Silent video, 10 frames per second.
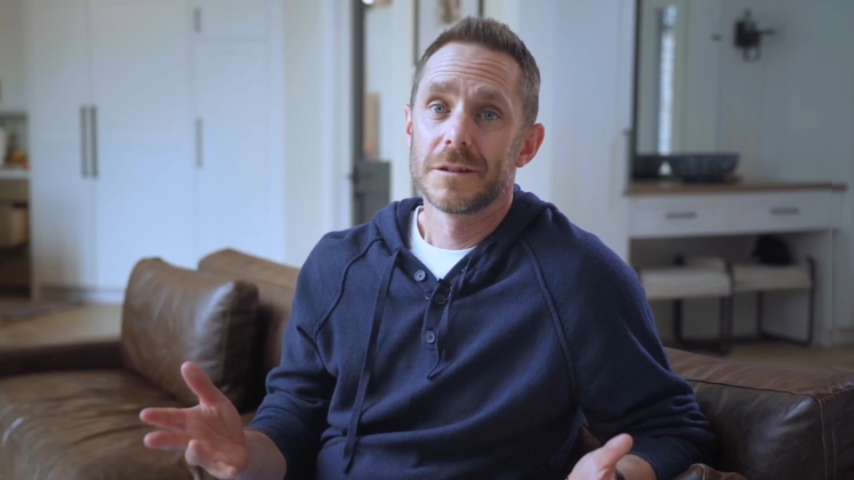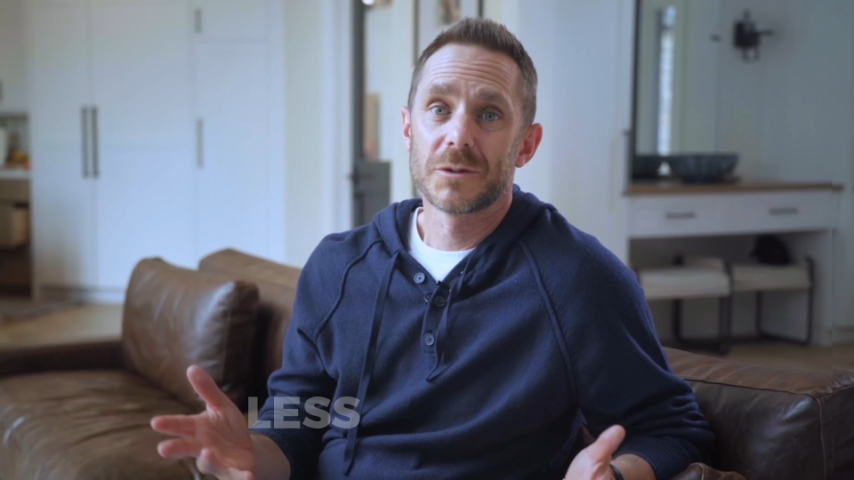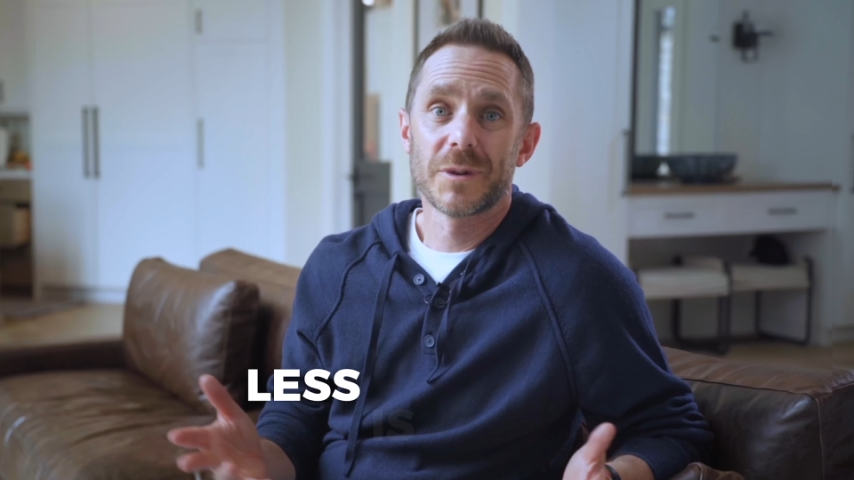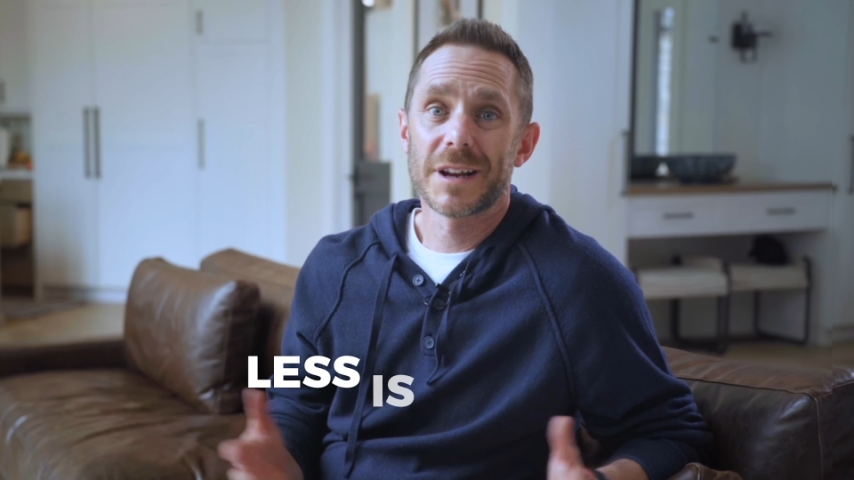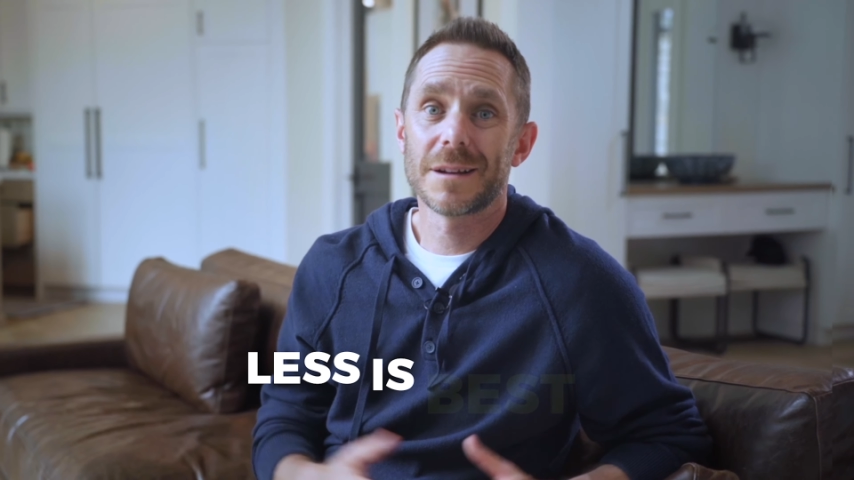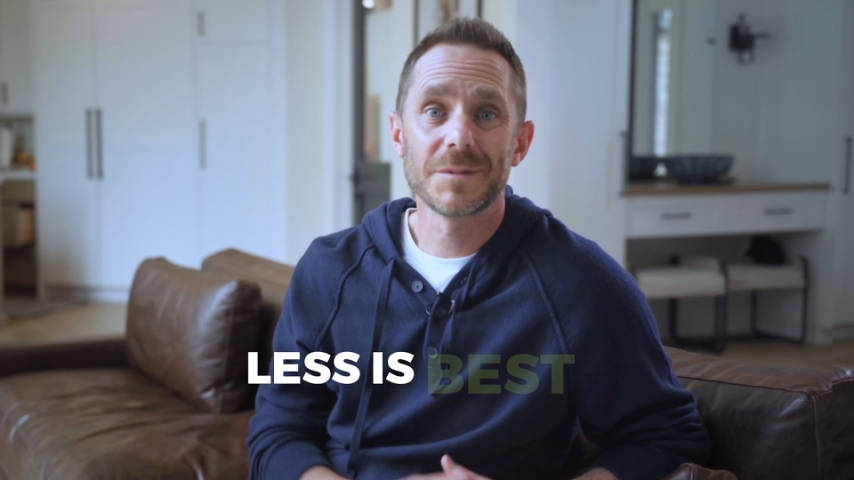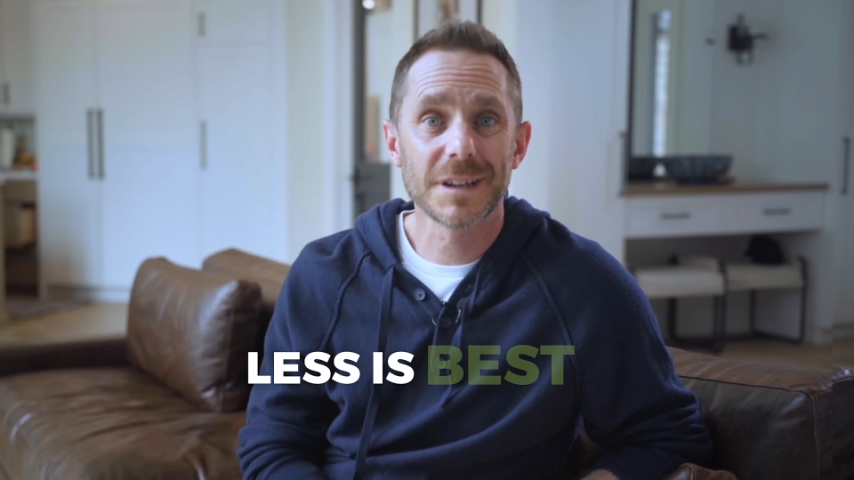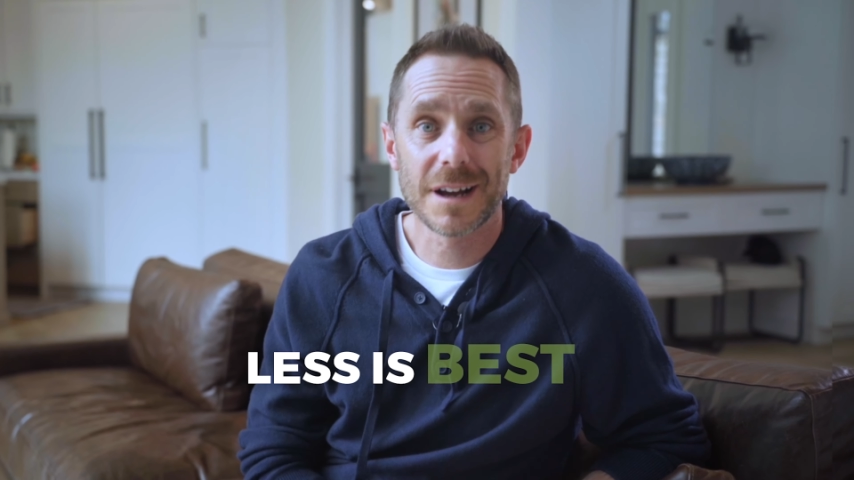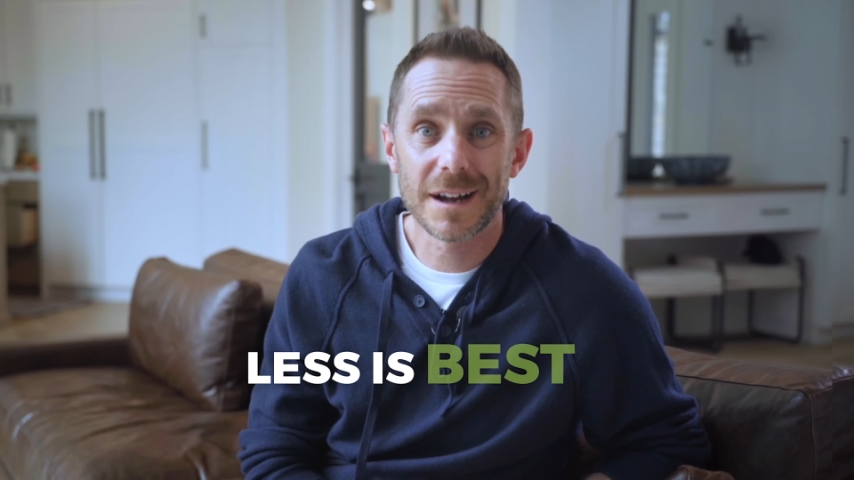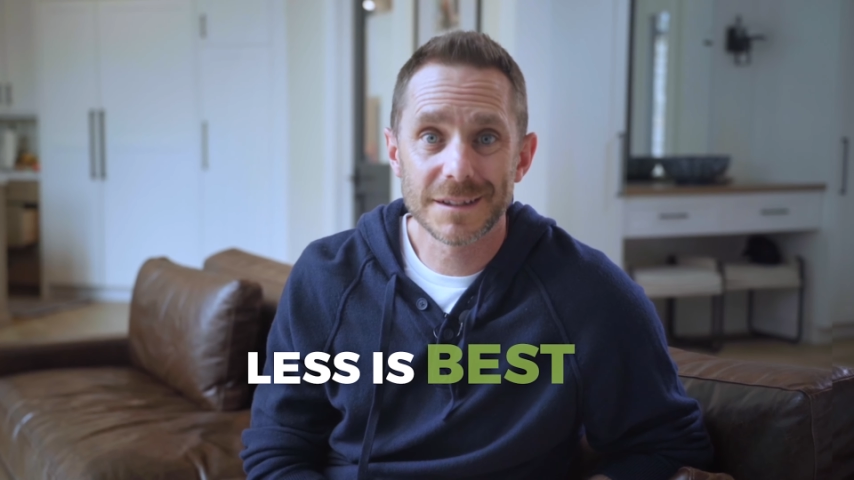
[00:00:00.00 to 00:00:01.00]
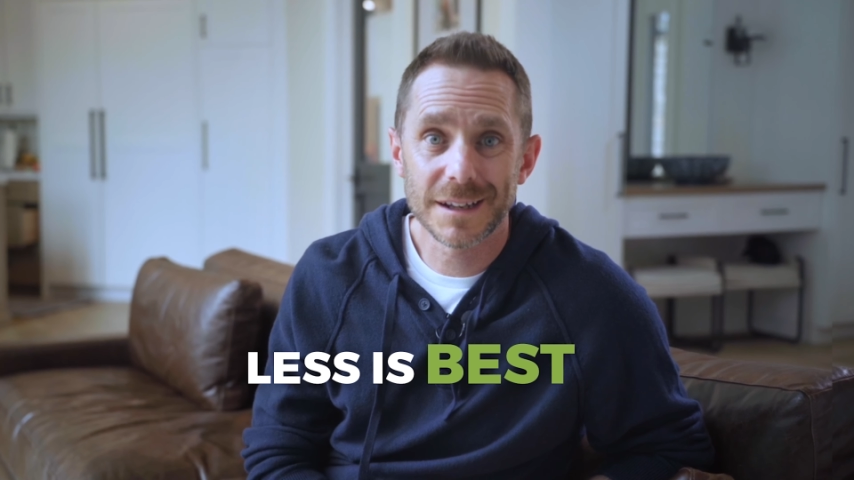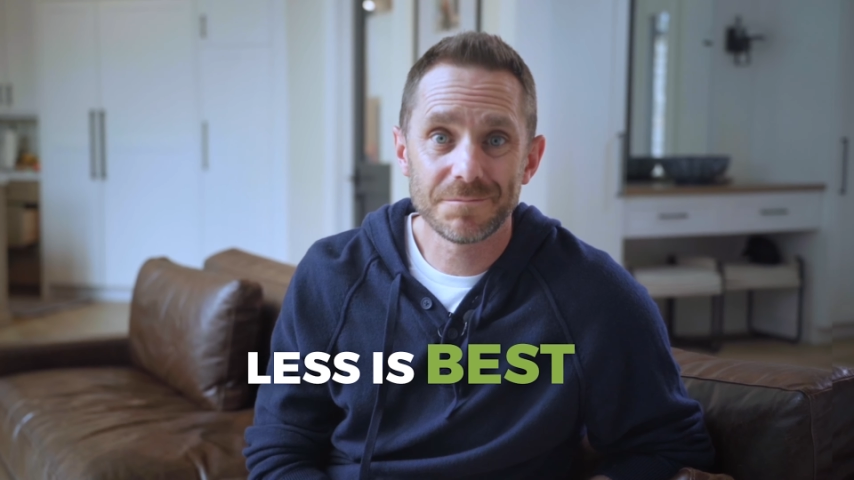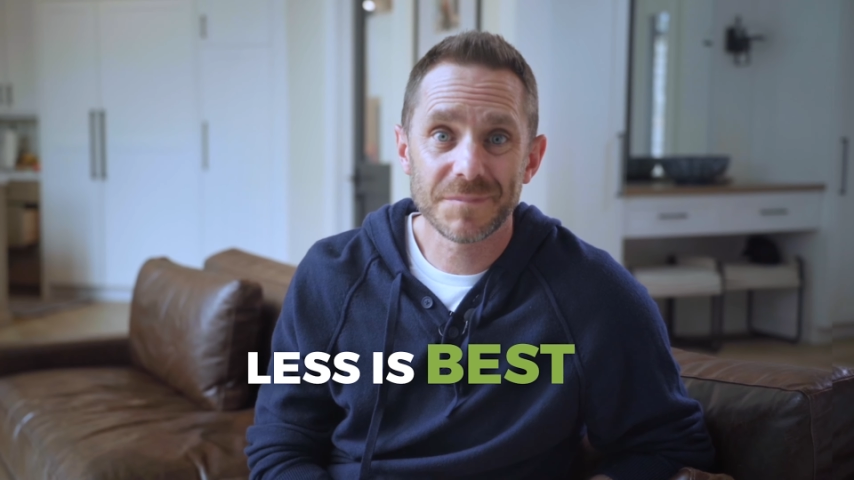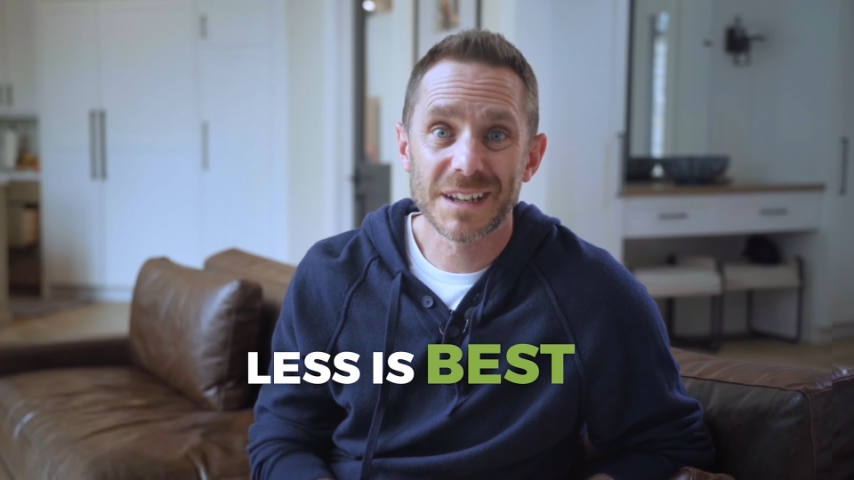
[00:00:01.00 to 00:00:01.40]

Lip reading: So when it comes to content,